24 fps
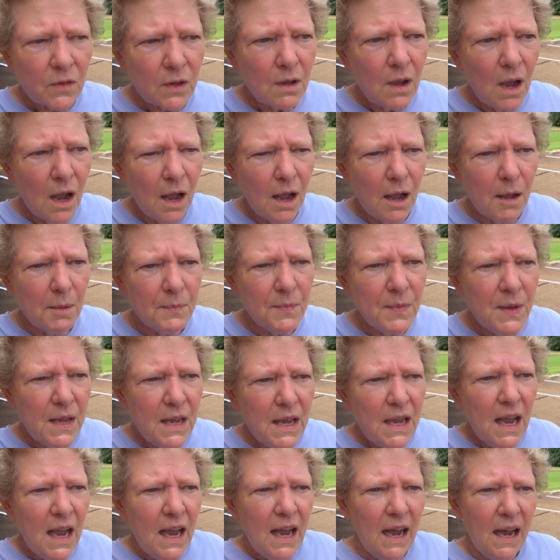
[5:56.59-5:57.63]

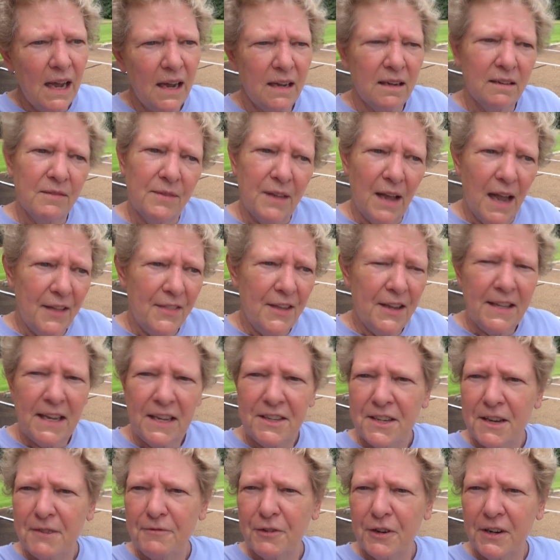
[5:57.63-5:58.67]
I think
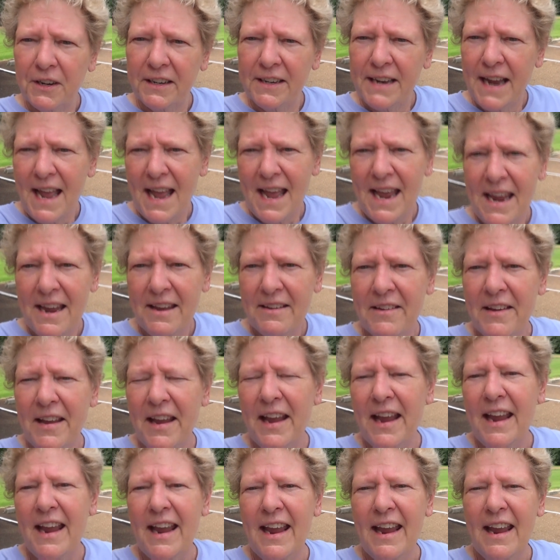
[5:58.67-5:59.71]
that's it for today,
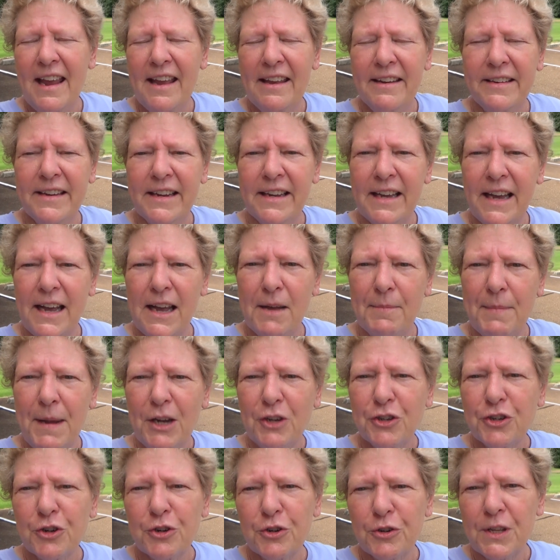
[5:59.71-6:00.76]
and
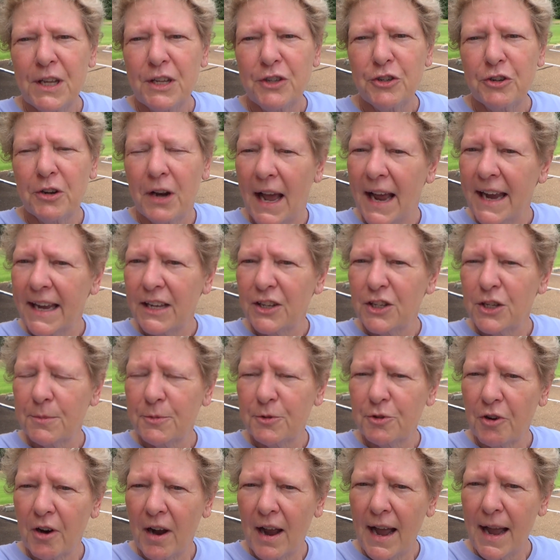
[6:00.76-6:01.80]
make sure that you like and
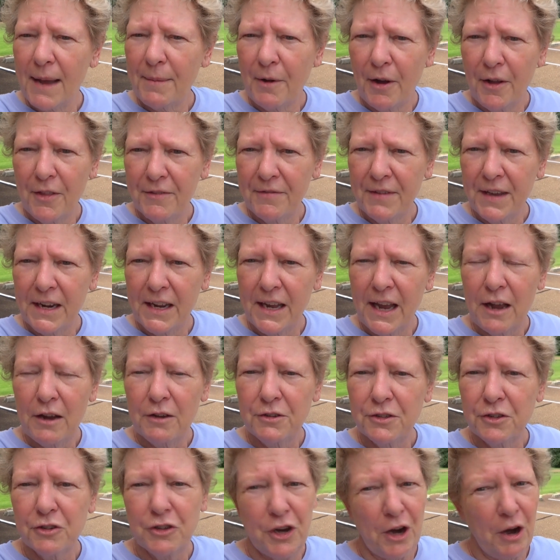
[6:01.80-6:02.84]
subscribe all the
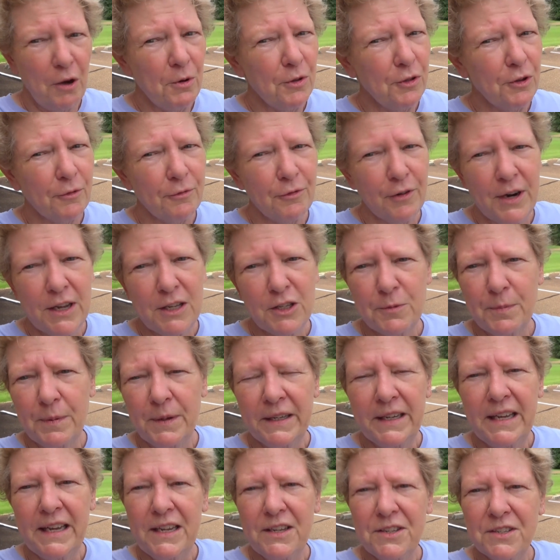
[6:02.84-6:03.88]
videos. Share with your friends,
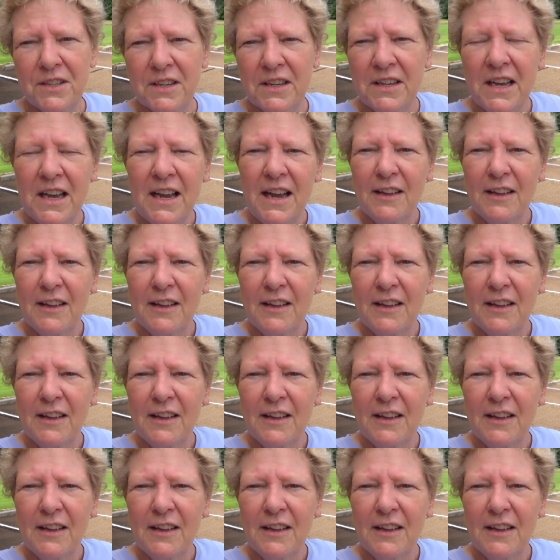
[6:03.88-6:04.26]
please.